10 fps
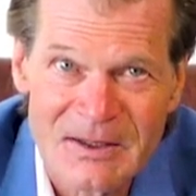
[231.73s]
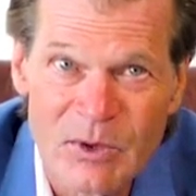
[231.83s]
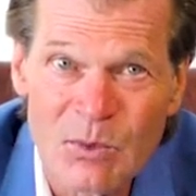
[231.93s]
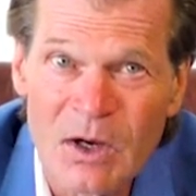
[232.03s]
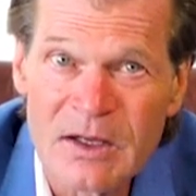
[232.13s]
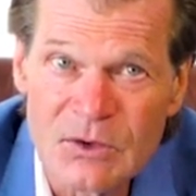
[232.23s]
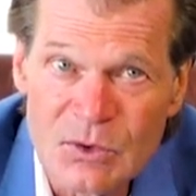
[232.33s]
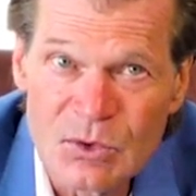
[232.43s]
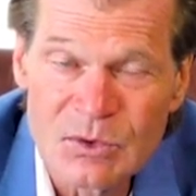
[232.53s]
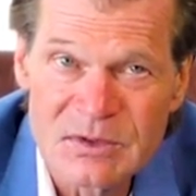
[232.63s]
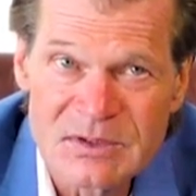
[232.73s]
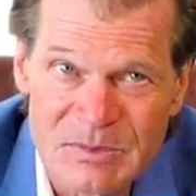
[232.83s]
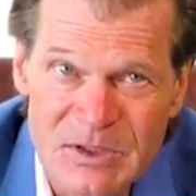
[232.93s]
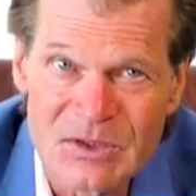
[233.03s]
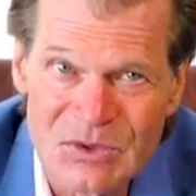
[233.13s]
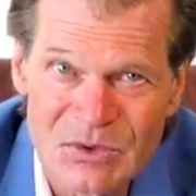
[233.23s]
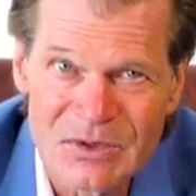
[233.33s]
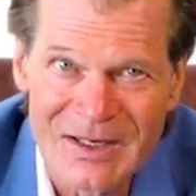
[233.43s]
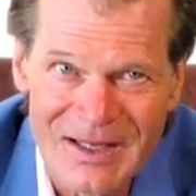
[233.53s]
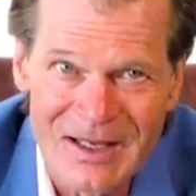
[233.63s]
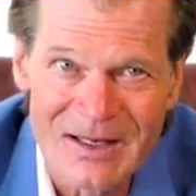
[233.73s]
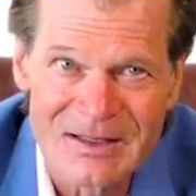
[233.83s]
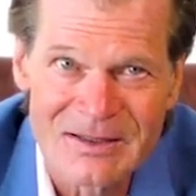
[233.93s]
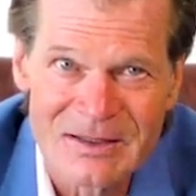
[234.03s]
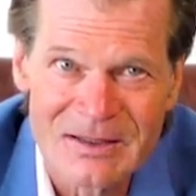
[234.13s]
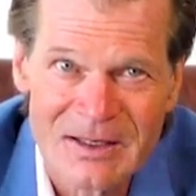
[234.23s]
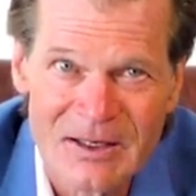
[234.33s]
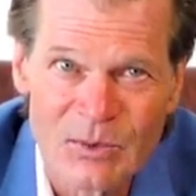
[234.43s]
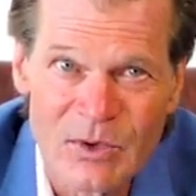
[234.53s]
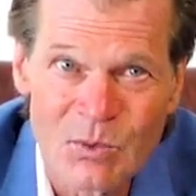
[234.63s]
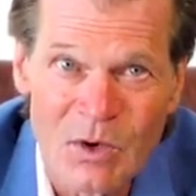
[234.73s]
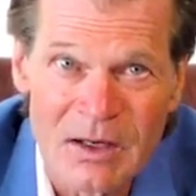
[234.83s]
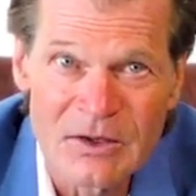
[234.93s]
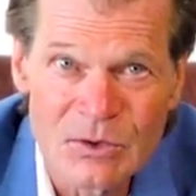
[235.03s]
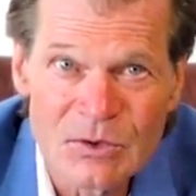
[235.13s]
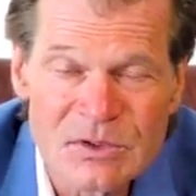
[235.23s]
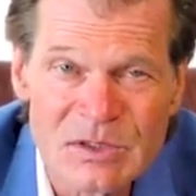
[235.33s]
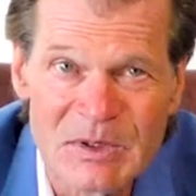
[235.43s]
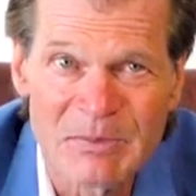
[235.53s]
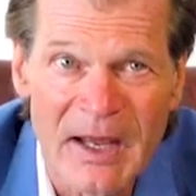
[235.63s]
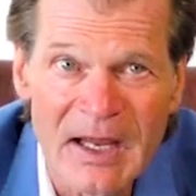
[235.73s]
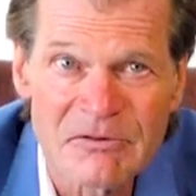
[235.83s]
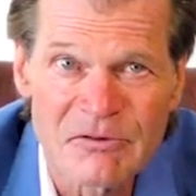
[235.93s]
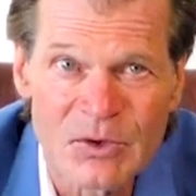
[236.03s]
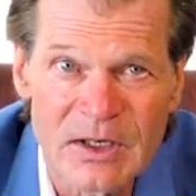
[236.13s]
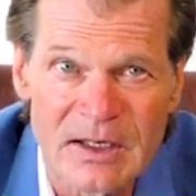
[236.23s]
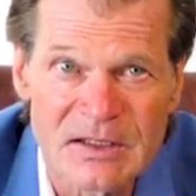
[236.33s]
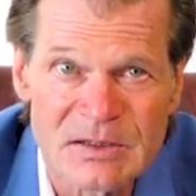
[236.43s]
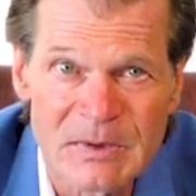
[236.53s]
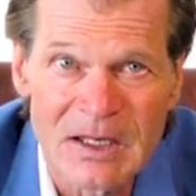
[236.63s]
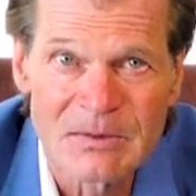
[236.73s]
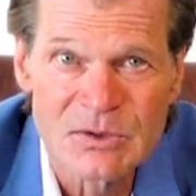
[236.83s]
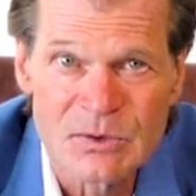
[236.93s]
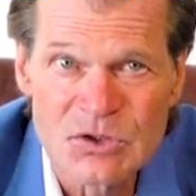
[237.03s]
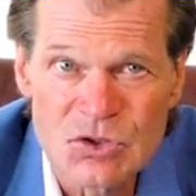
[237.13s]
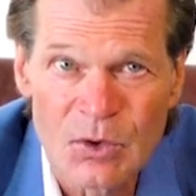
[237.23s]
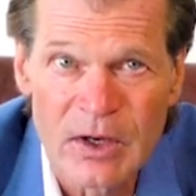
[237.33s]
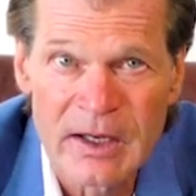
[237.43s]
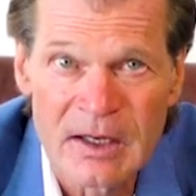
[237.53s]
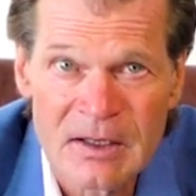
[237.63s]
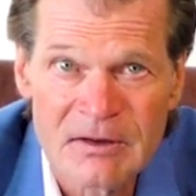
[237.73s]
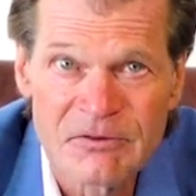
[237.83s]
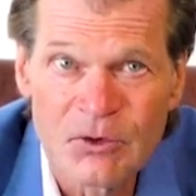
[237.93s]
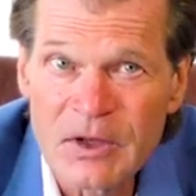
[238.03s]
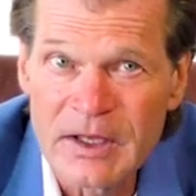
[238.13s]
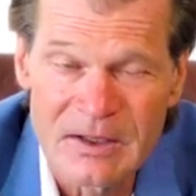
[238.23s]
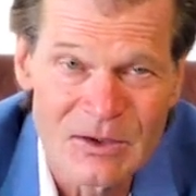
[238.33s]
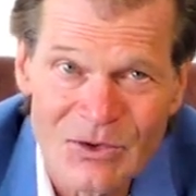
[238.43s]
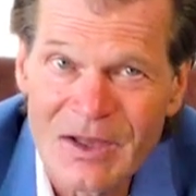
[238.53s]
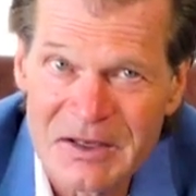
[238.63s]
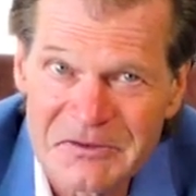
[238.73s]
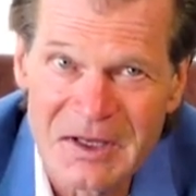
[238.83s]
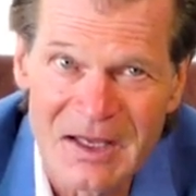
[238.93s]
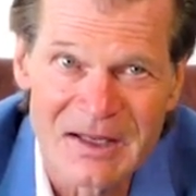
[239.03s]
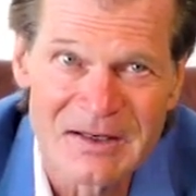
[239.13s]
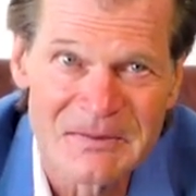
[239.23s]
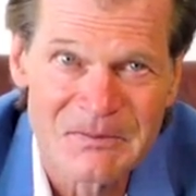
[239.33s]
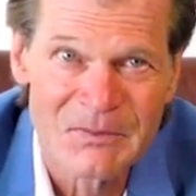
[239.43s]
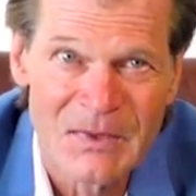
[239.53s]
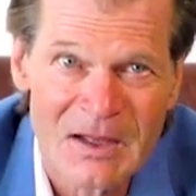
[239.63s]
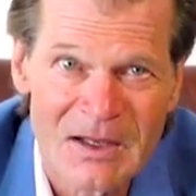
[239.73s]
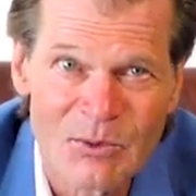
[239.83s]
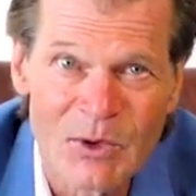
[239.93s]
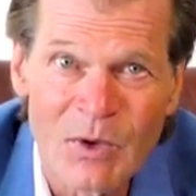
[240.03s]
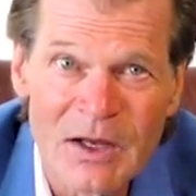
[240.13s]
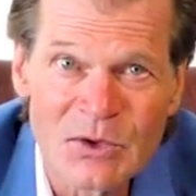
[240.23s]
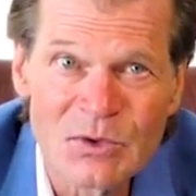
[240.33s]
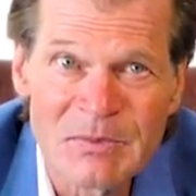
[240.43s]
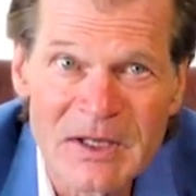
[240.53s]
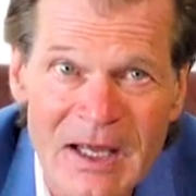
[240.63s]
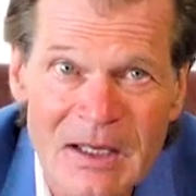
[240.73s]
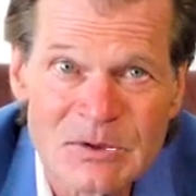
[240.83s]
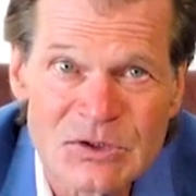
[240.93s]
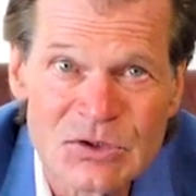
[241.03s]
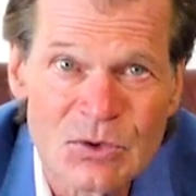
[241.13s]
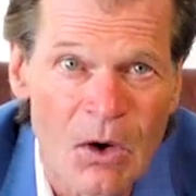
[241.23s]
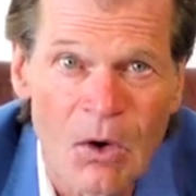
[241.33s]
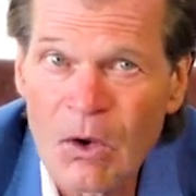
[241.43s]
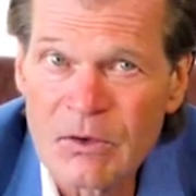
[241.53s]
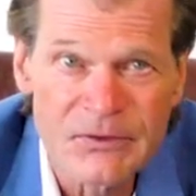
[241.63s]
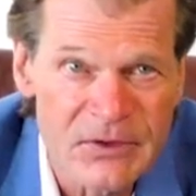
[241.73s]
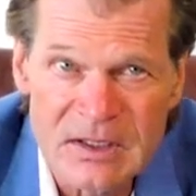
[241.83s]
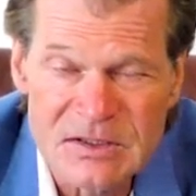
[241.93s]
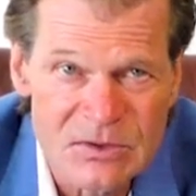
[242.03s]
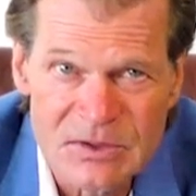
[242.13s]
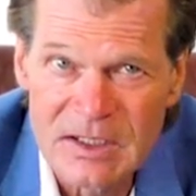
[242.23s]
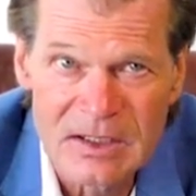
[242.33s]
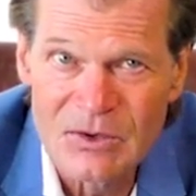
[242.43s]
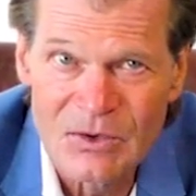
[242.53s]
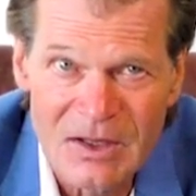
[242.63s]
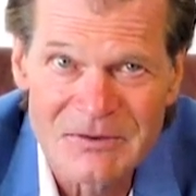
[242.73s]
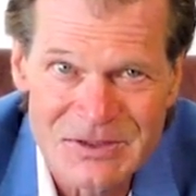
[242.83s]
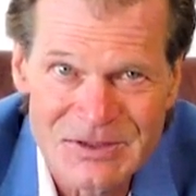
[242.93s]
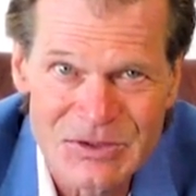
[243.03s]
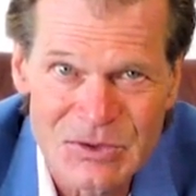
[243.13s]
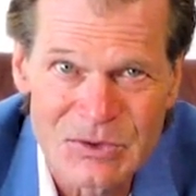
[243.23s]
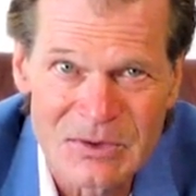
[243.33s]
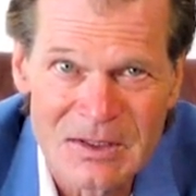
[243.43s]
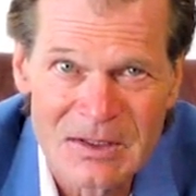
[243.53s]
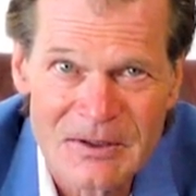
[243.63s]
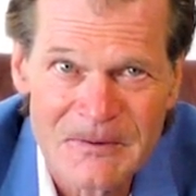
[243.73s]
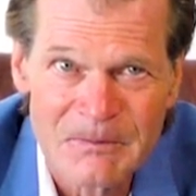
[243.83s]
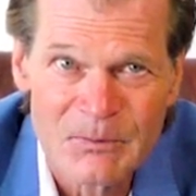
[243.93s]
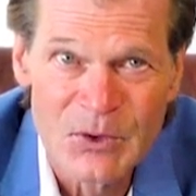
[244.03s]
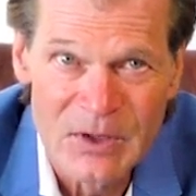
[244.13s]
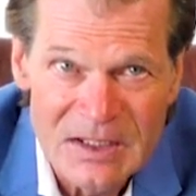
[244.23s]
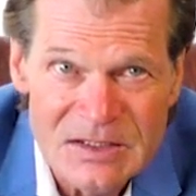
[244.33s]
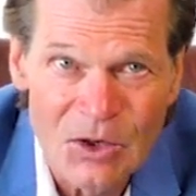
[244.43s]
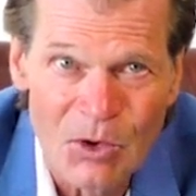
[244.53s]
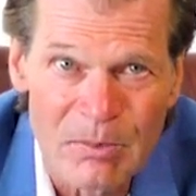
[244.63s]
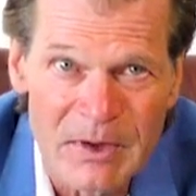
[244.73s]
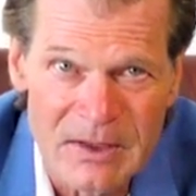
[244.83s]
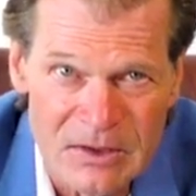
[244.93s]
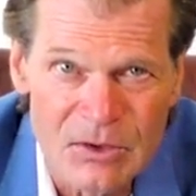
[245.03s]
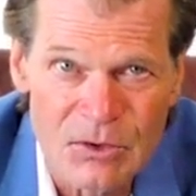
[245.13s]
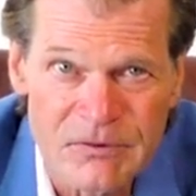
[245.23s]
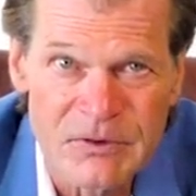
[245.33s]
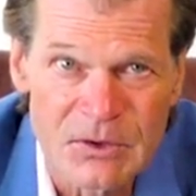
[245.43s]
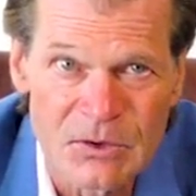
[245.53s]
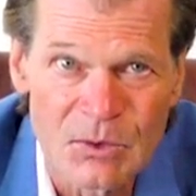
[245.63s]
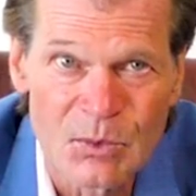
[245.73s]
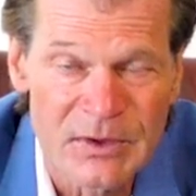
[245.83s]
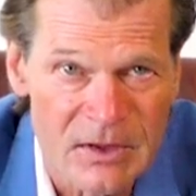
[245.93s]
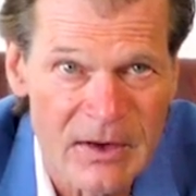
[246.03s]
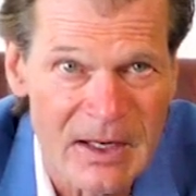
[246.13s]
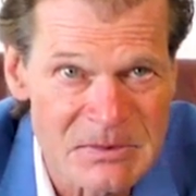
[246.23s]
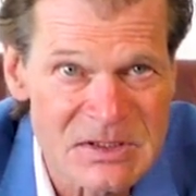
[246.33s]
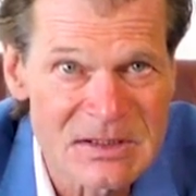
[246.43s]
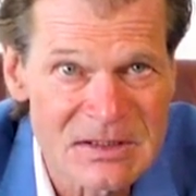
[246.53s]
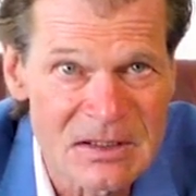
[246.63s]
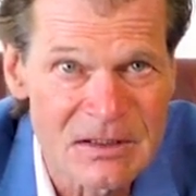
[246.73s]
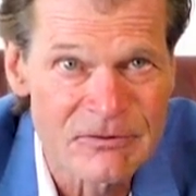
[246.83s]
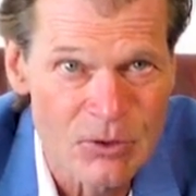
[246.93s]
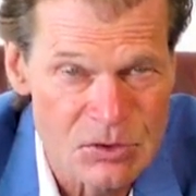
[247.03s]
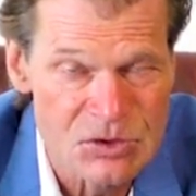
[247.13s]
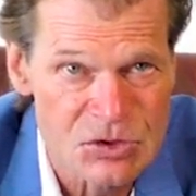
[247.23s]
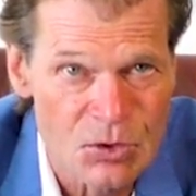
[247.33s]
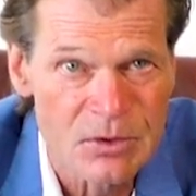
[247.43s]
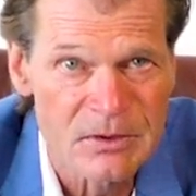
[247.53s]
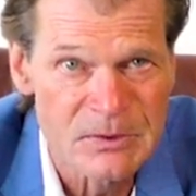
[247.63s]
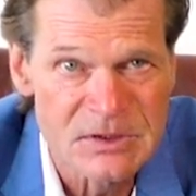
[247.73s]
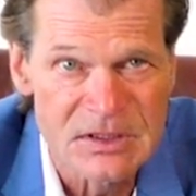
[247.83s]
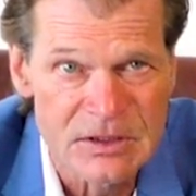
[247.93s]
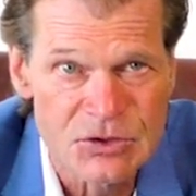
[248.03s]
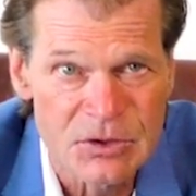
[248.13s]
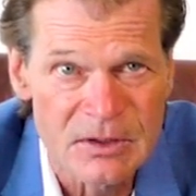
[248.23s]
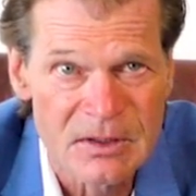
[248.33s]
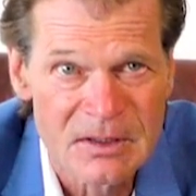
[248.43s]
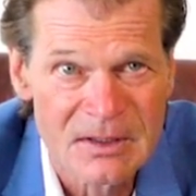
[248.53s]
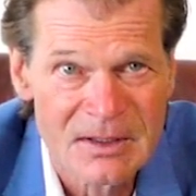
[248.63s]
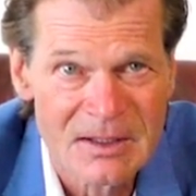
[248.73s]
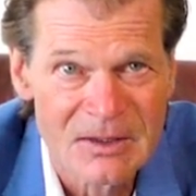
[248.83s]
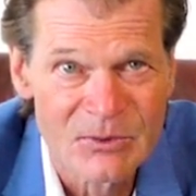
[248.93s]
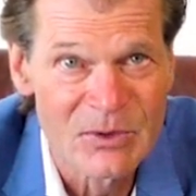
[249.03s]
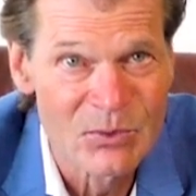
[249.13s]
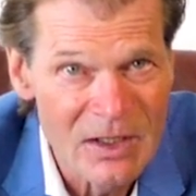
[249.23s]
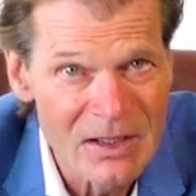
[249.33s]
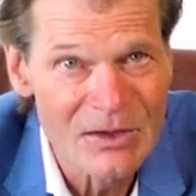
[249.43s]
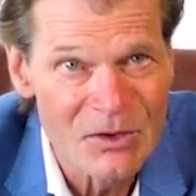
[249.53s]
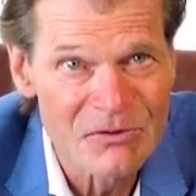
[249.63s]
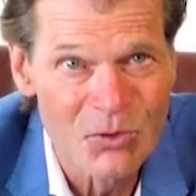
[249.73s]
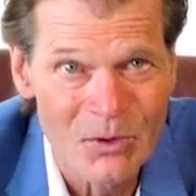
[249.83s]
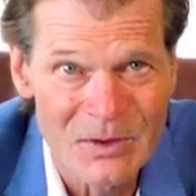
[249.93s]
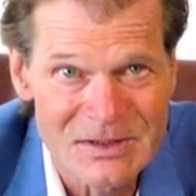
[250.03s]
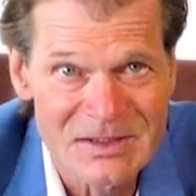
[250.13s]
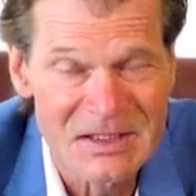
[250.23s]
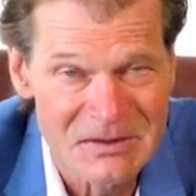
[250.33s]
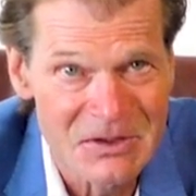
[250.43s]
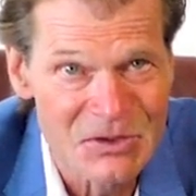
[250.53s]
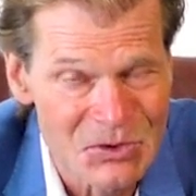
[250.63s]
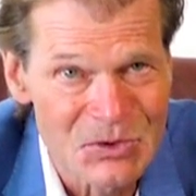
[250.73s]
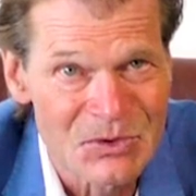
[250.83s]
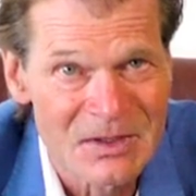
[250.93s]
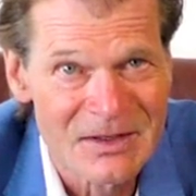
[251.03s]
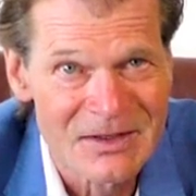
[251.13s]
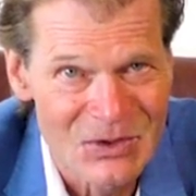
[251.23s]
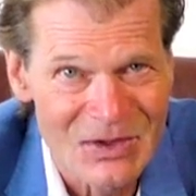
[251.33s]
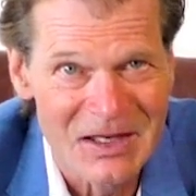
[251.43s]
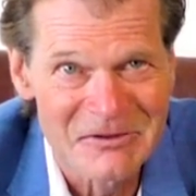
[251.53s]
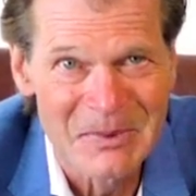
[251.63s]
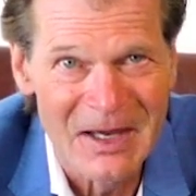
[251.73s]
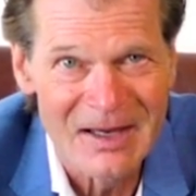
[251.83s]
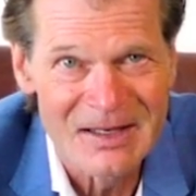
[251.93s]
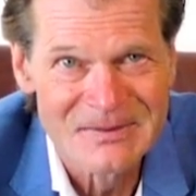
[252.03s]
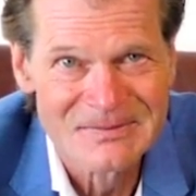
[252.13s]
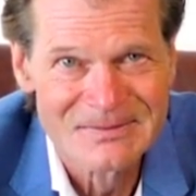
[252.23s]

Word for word: We want you to be you again. We want you to be pain-free and to be able to enjoy fully your life again. We want you to able to do all the things you need or love to do. There is hope and a cure for you with our MCD frozen shoulder procedure. We really look forward to giving you your life back.